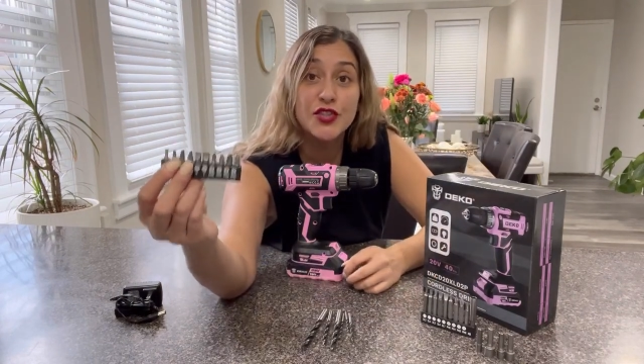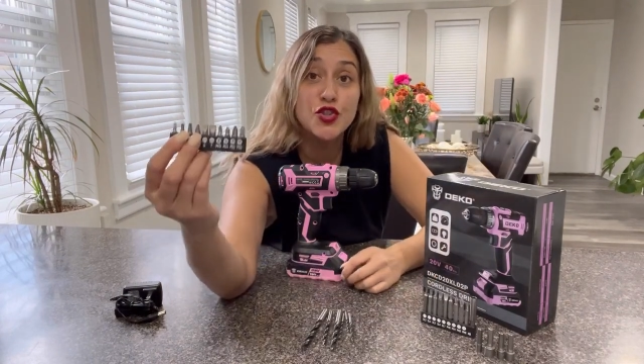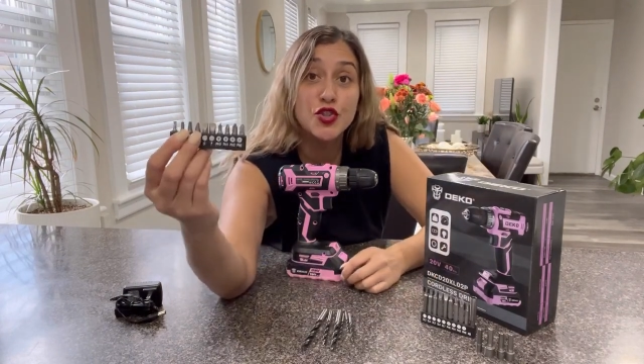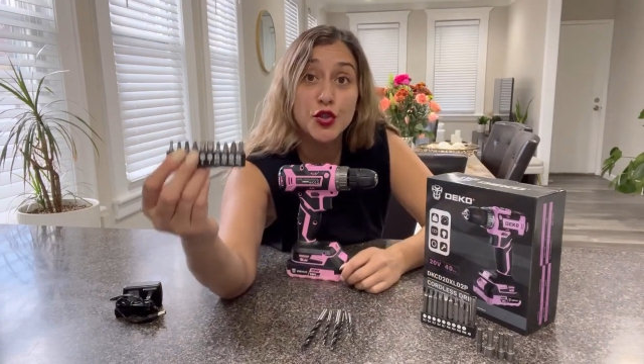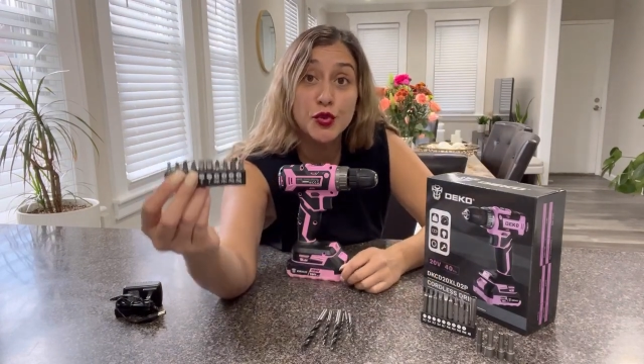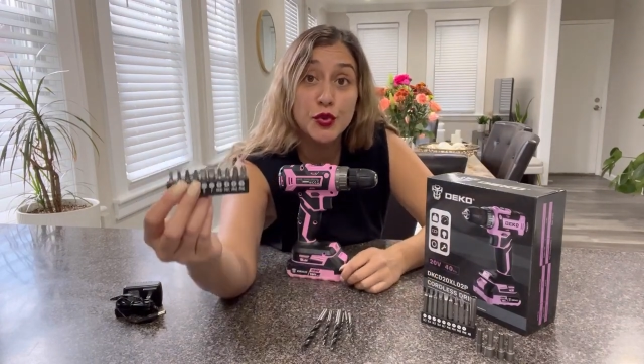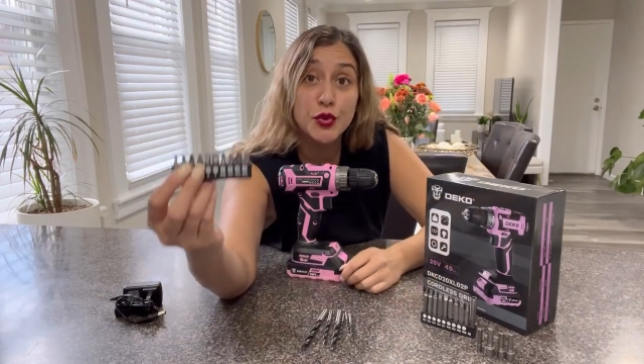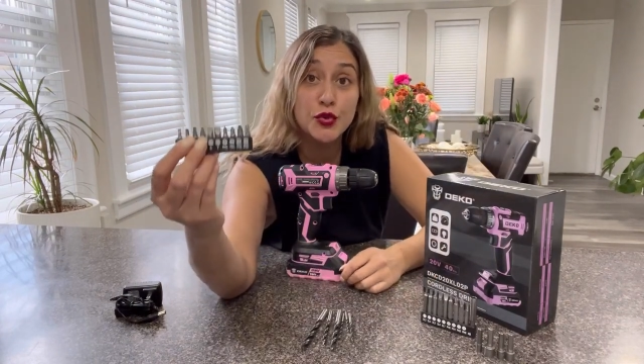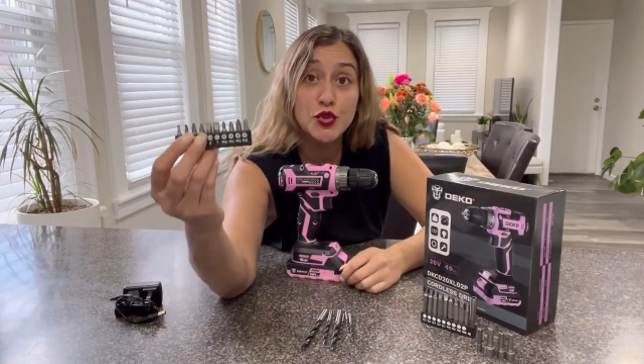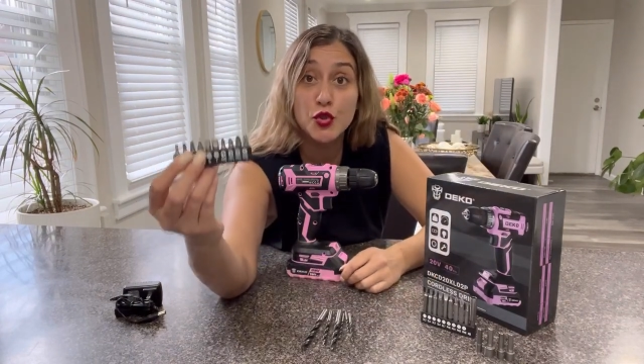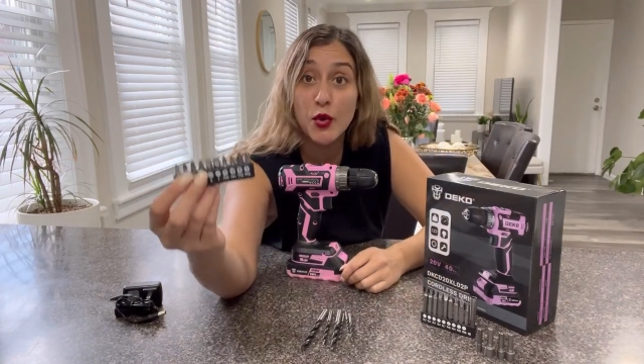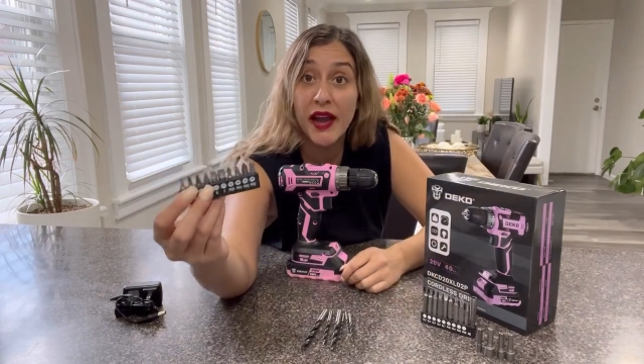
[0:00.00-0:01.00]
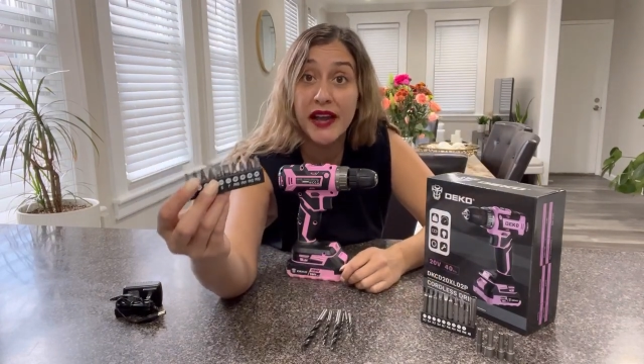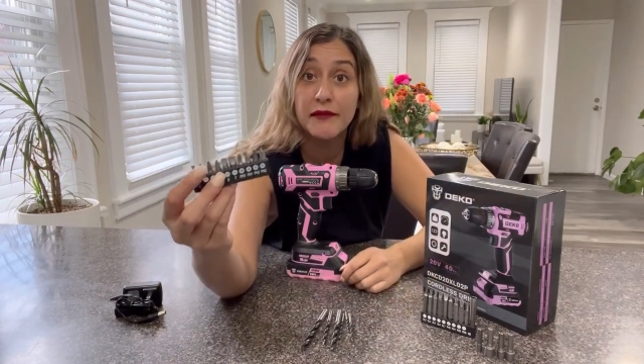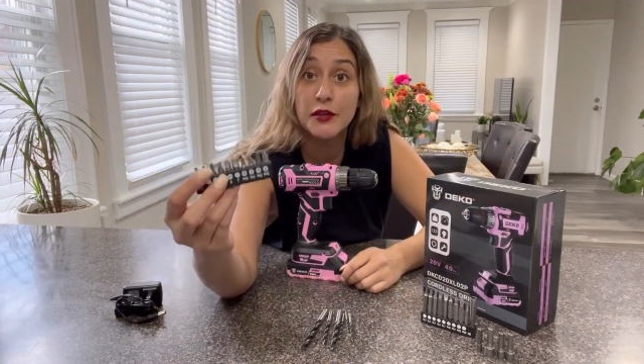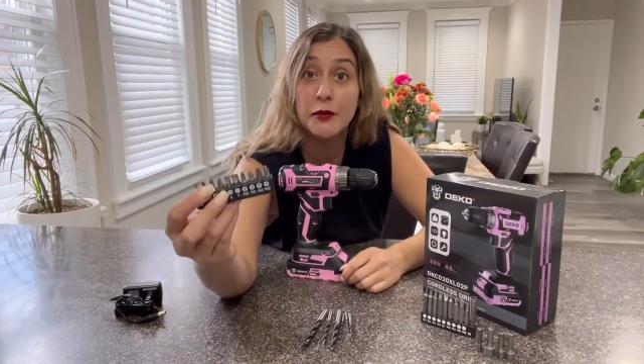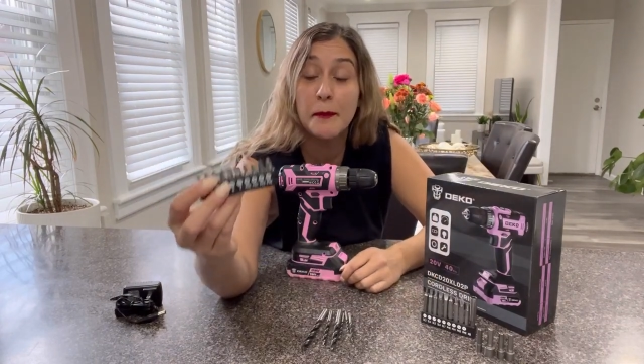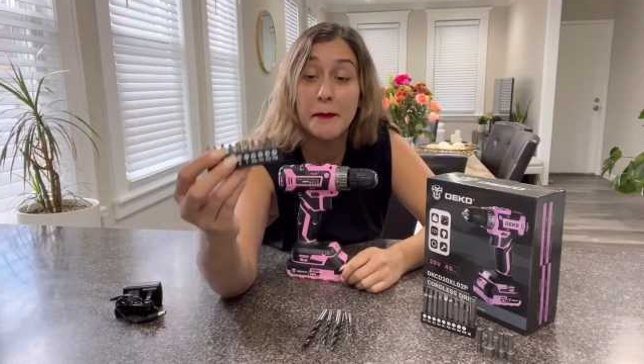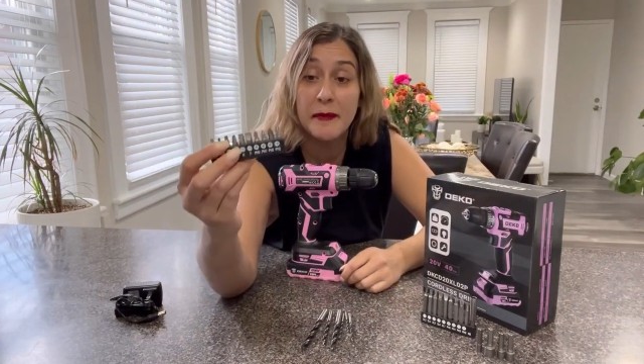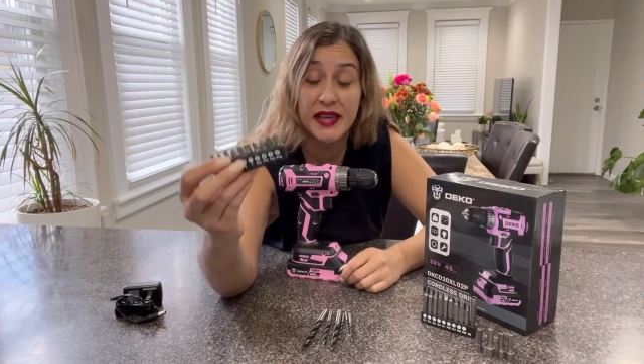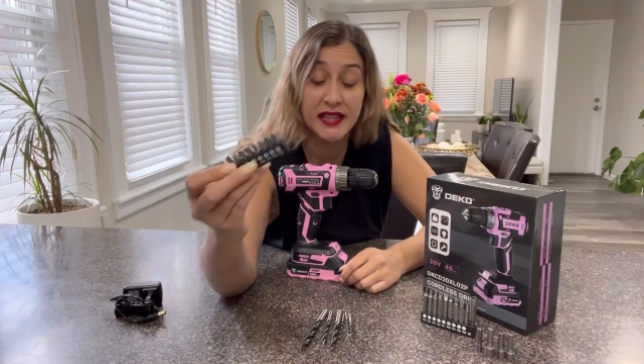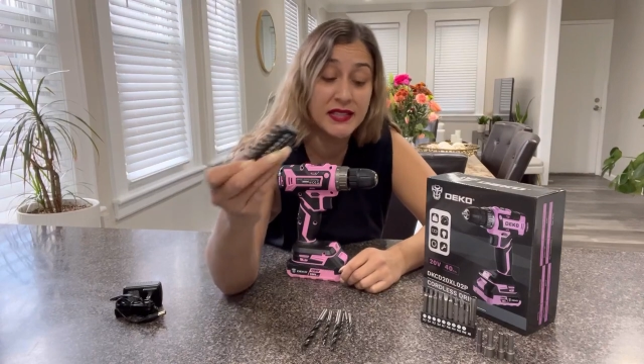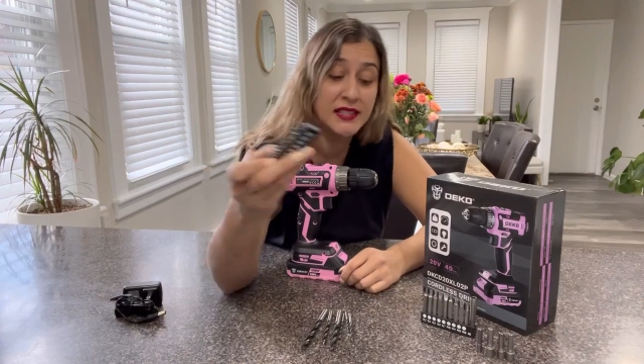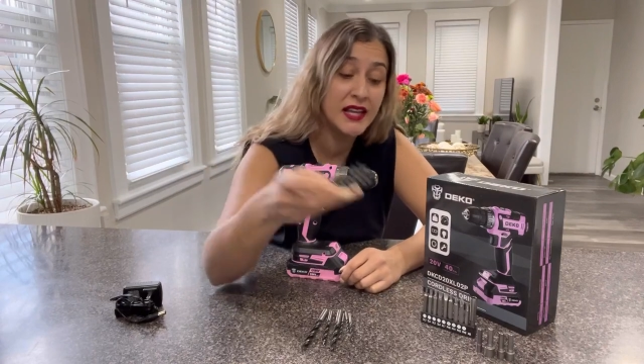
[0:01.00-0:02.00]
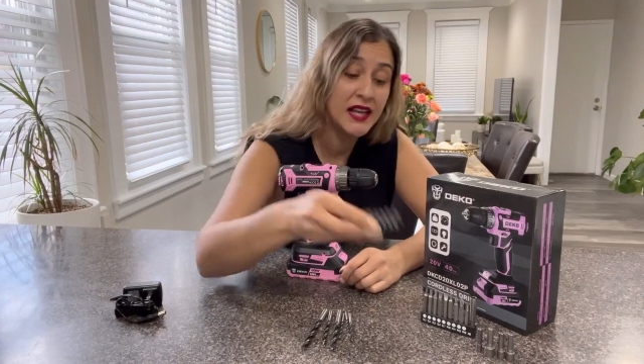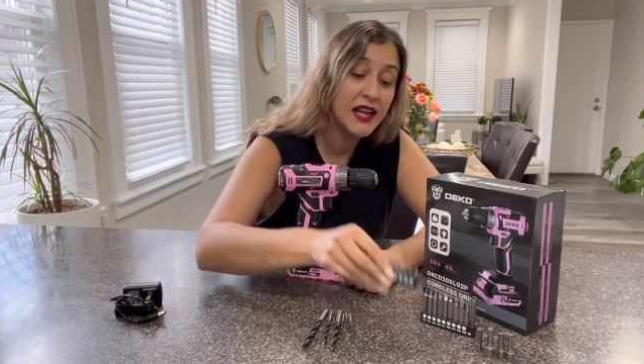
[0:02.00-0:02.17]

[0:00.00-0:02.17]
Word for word: screwdriver bits